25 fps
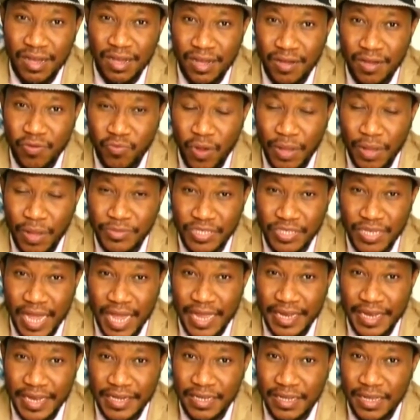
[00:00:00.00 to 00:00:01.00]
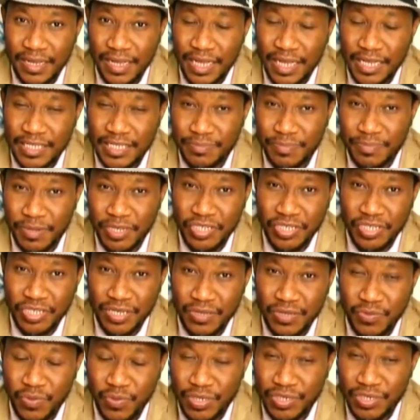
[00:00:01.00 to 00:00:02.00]
website,
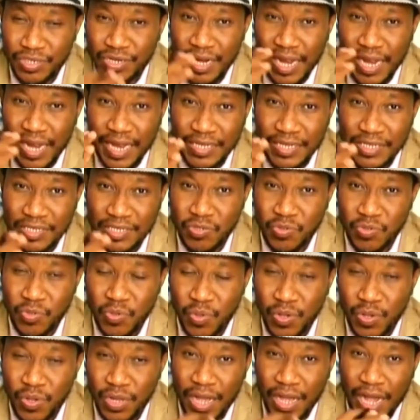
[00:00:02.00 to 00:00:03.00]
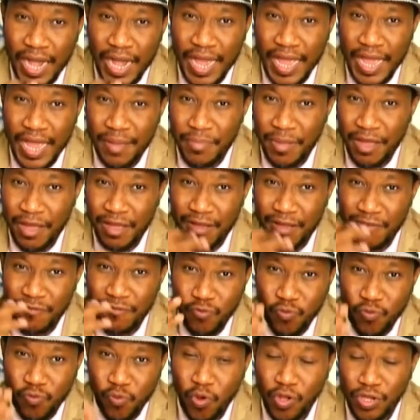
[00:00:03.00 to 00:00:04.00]
especially with regards to IMF,
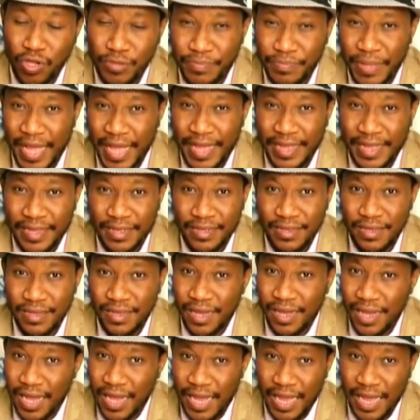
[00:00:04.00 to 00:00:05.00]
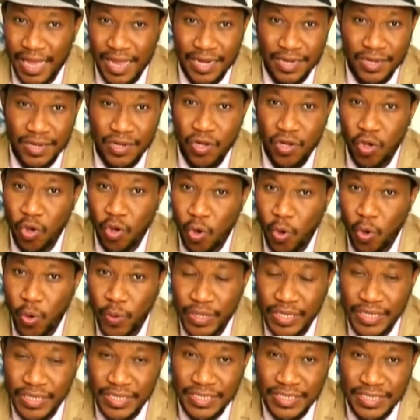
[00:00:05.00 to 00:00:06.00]
World Bank, and
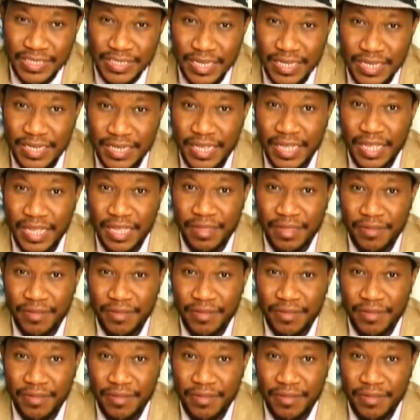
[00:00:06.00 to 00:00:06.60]
OECD.